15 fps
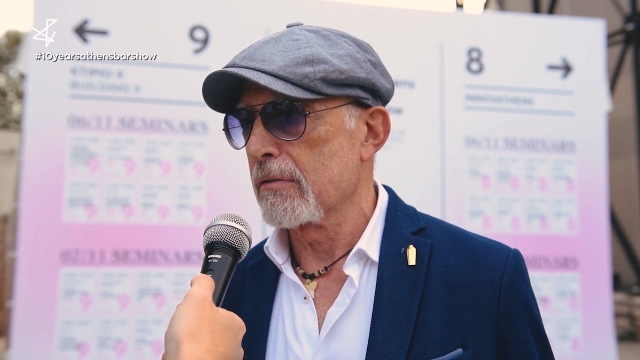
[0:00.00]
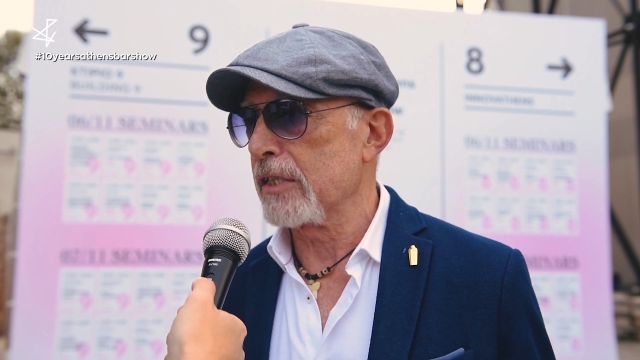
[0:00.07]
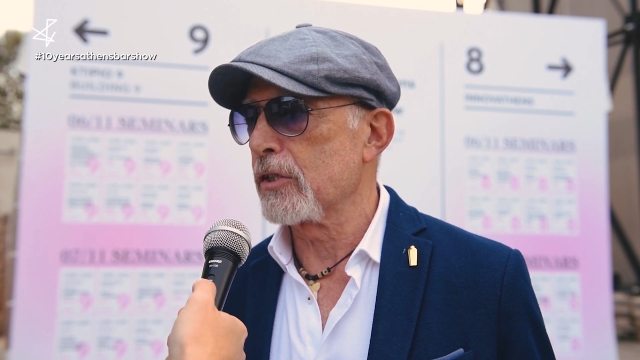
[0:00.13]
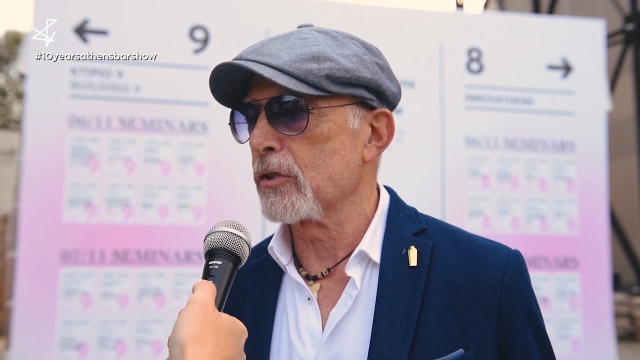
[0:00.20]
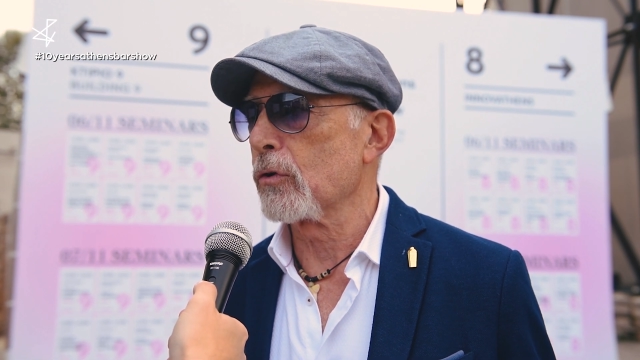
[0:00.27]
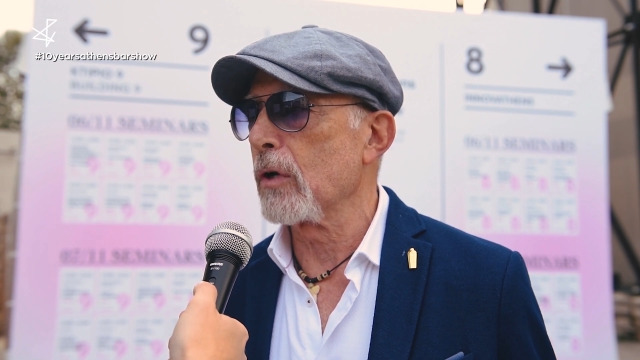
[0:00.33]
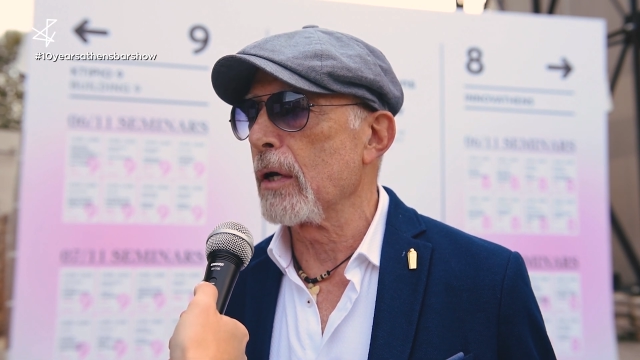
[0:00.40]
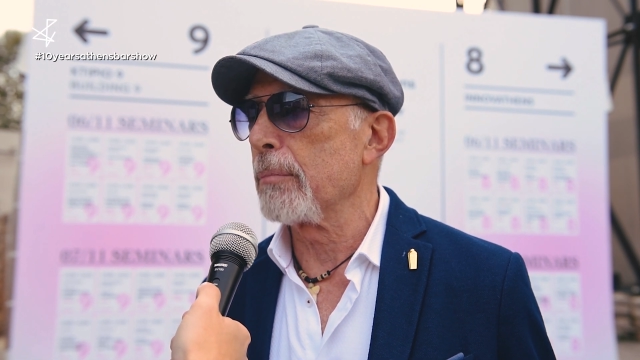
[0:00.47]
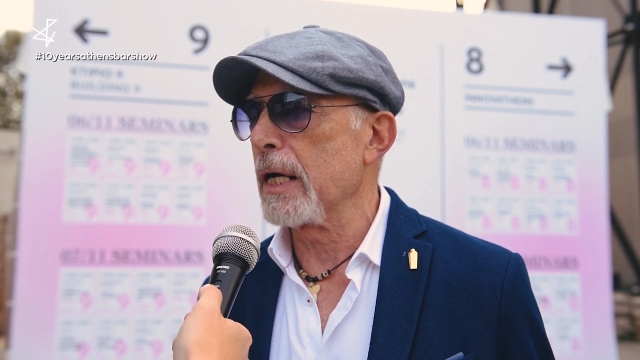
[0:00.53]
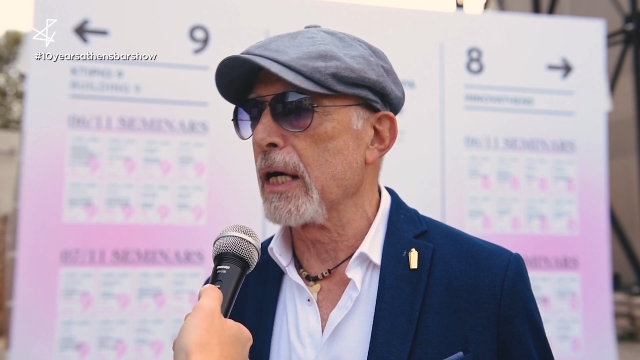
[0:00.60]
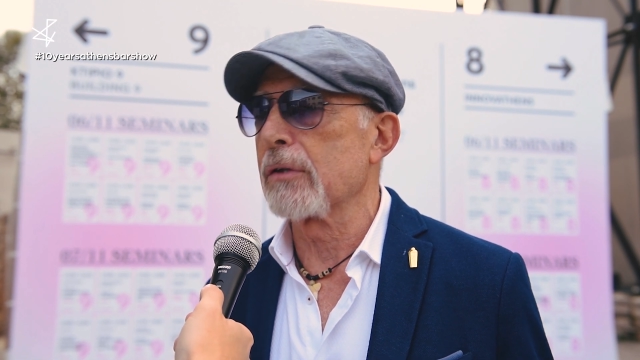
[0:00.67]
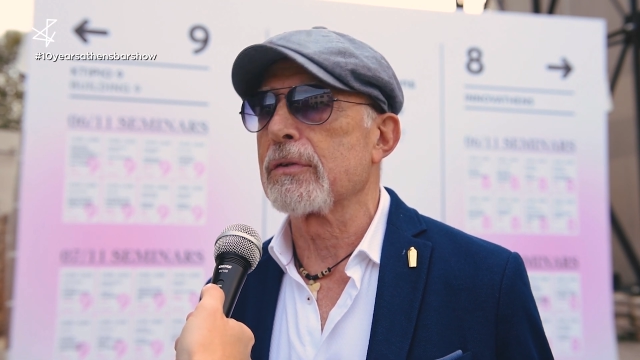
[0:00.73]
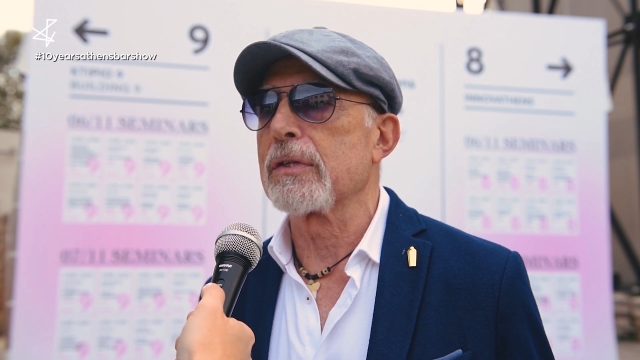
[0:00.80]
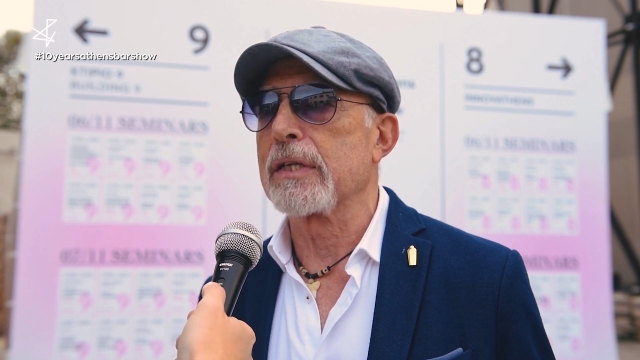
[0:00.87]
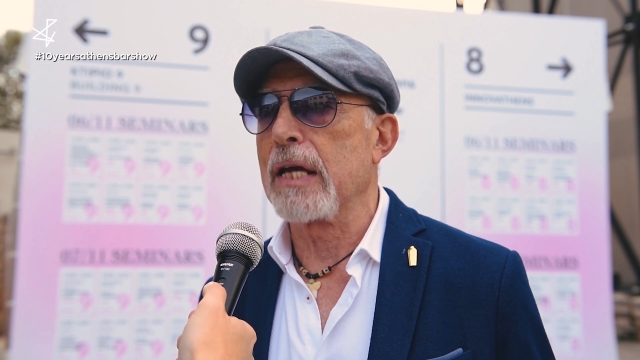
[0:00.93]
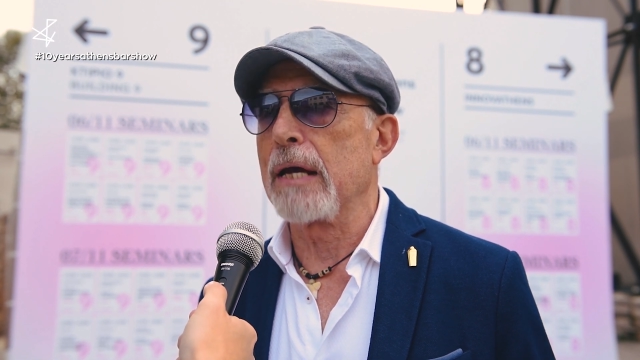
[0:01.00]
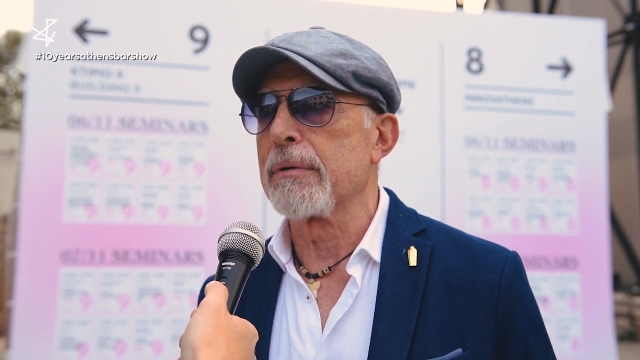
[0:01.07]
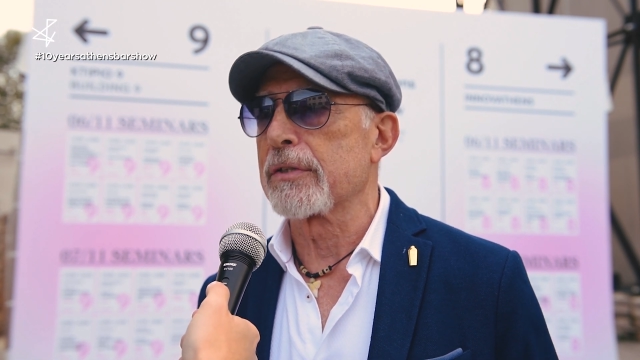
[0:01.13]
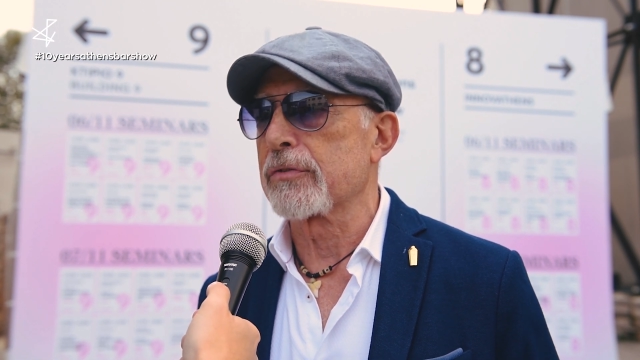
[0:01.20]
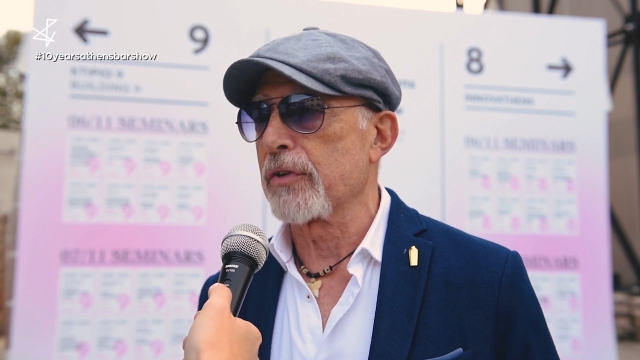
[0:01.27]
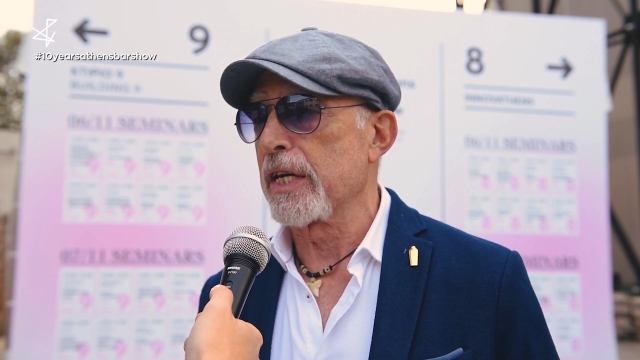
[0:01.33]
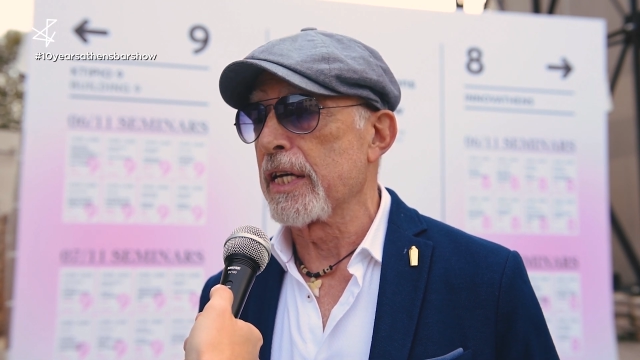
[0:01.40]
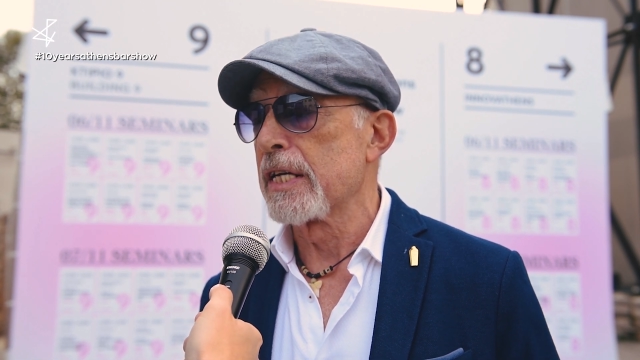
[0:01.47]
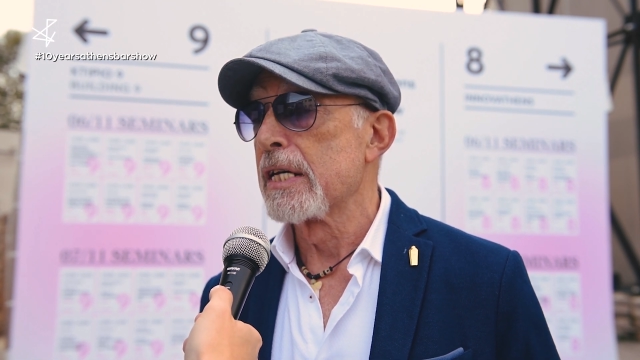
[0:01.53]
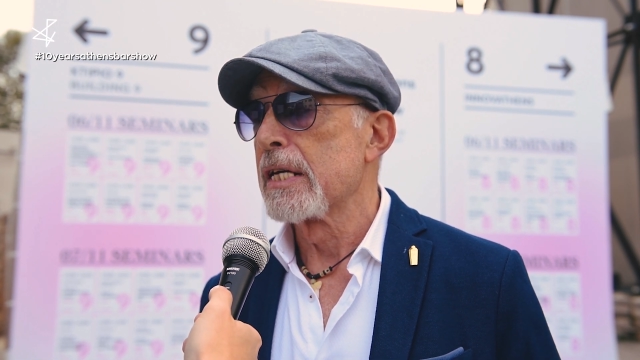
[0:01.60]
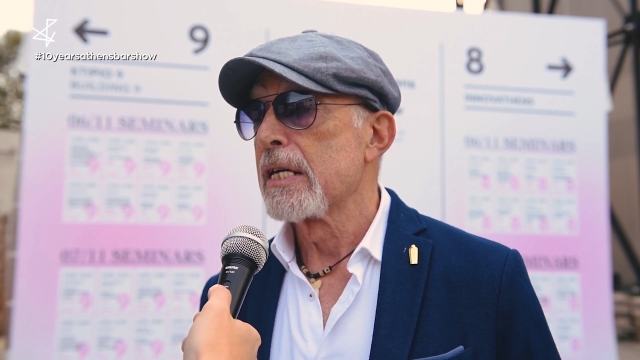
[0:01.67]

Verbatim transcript: This is all about the chemistry.